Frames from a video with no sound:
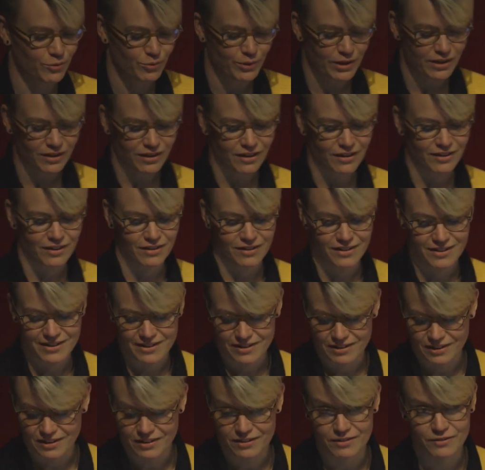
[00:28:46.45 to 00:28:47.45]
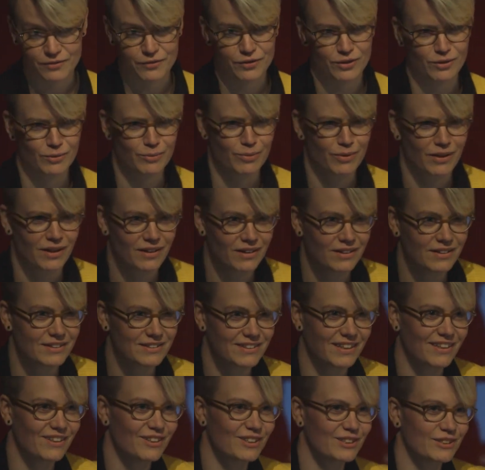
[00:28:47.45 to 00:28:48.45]
We are hiring a few product
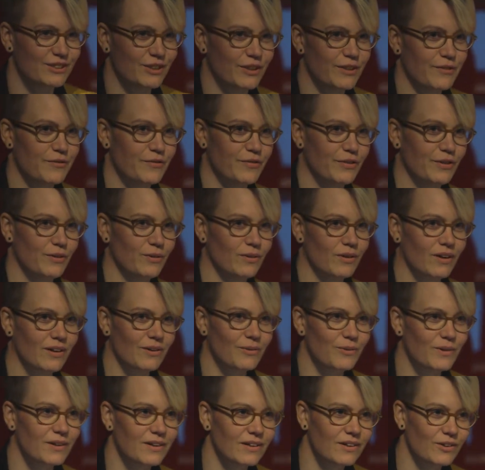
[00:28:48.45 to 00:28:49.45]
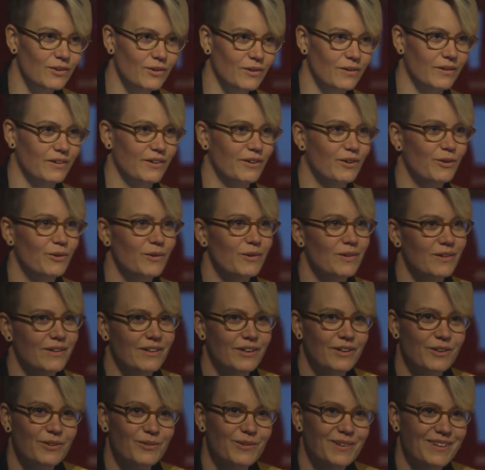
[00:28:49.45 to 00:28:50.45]
designers, so if you are one or know a
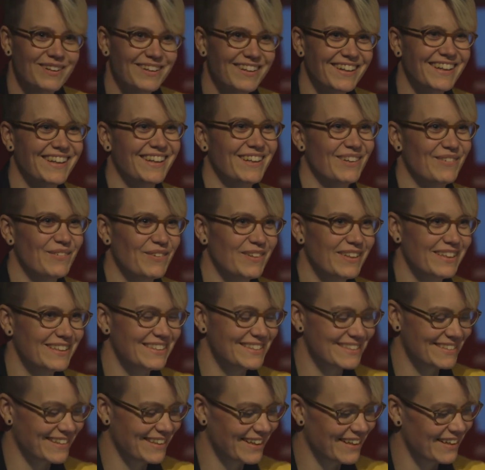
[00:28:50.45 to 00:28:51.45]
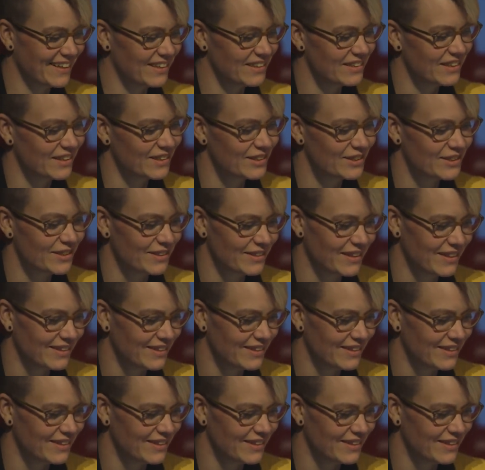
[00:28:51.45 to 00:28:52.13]
good one, please get in touch.